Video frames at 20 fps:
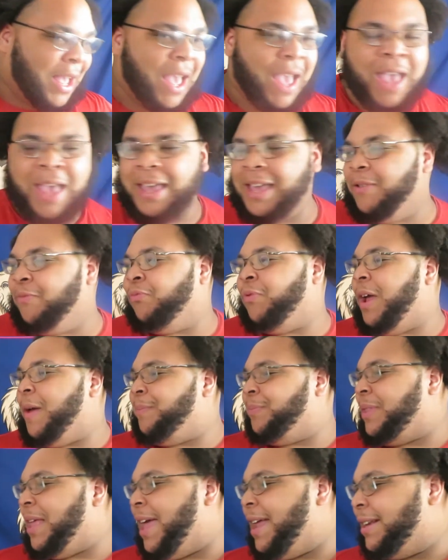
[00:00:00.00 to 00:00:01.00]
Hey, he
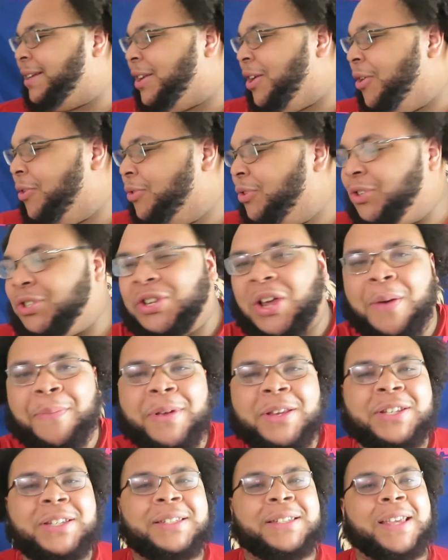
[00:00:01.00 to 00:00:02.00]
ripped that though. You saw
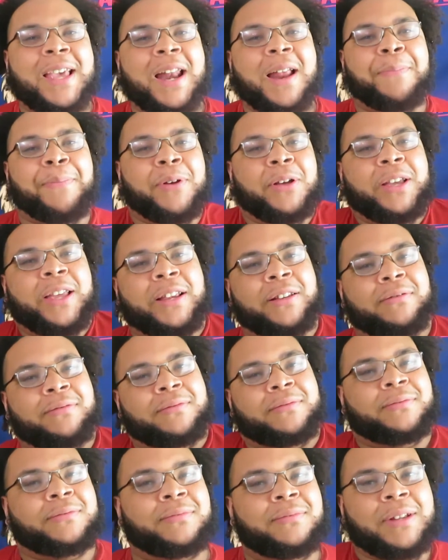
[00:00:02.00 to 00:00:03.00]
me just get up and get,
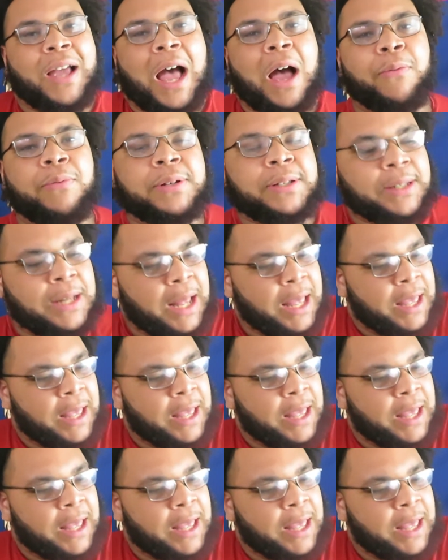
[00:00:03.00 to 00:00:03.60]
I was